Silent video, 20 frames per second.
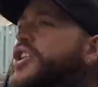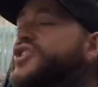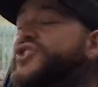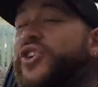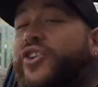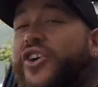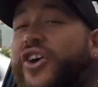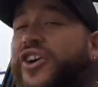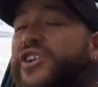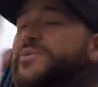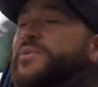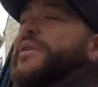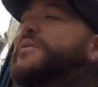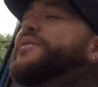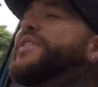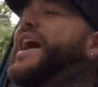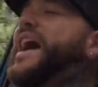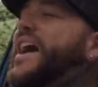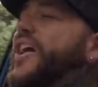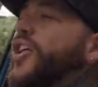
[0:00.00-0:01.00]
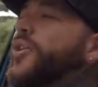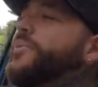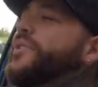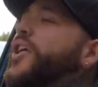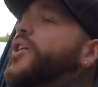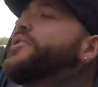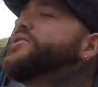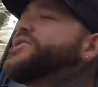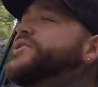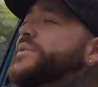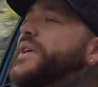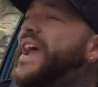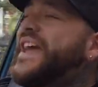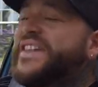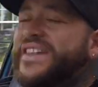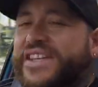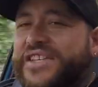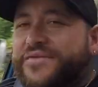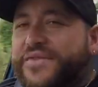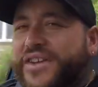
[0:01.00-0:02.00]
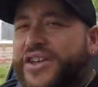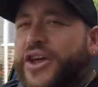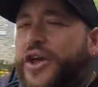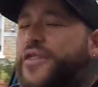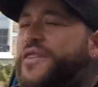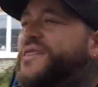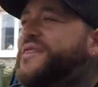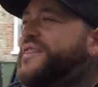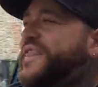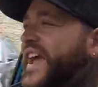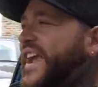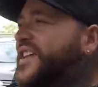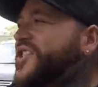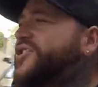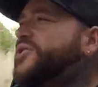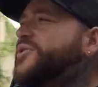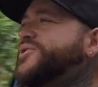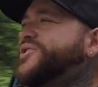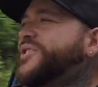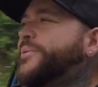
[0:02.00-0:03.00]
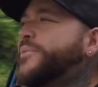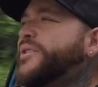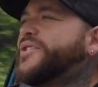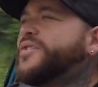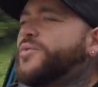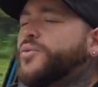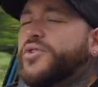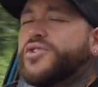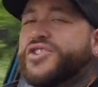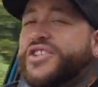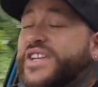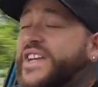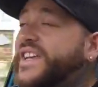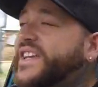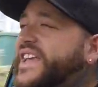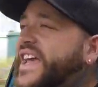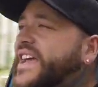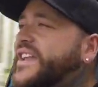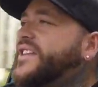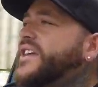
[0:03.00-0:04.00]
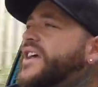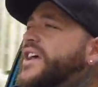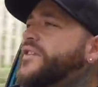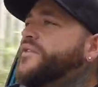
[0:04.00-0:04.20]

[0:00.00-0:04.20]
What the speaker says: So guys, with that, I'm going to end this video. Thank you so much for watching again.